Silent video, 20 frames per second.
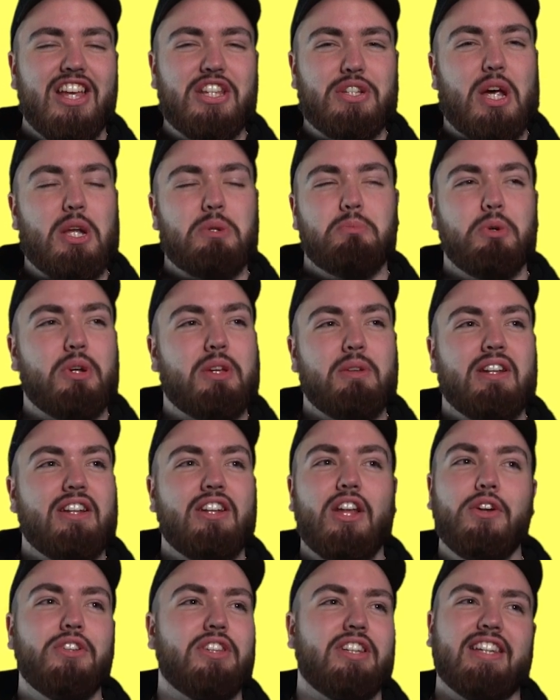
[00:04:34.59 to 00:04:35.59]
So I was booking
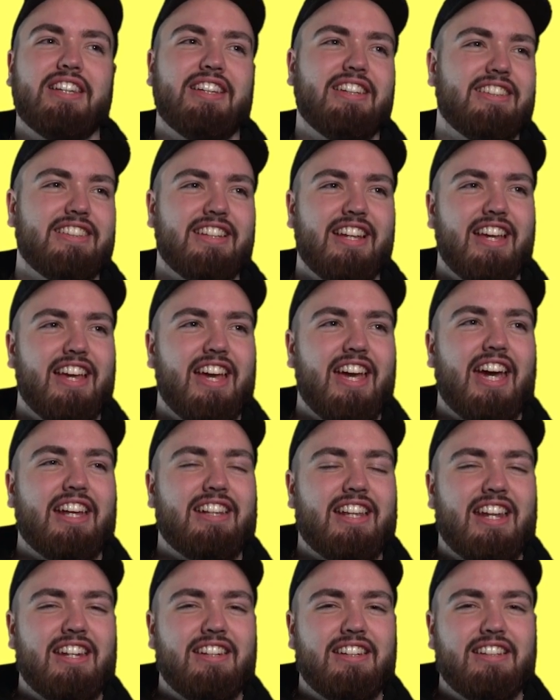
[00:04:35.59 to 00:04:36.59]
loads of these,
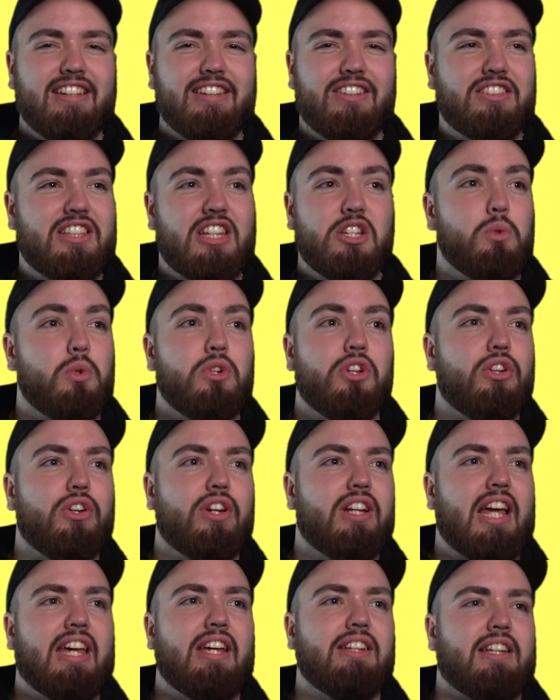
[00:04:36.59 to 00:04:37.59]
and then because Deji wouldn't do
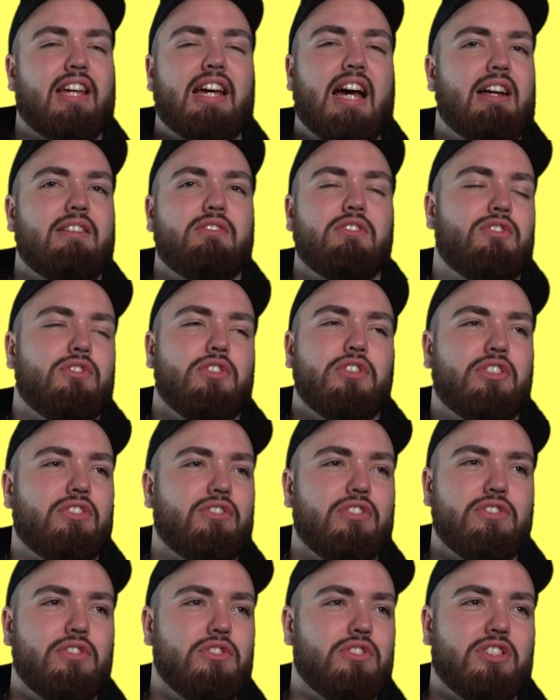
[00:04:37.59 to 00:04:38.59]
it, like he's like ah, refusing,
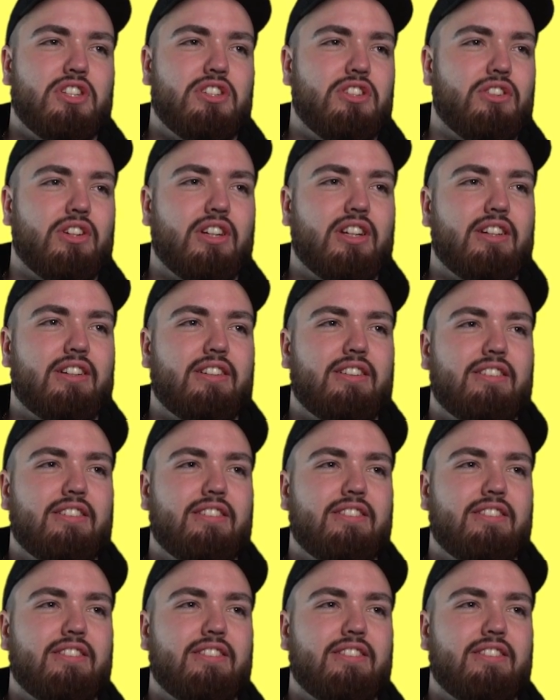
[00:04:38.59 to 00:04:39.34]
refusing to do it.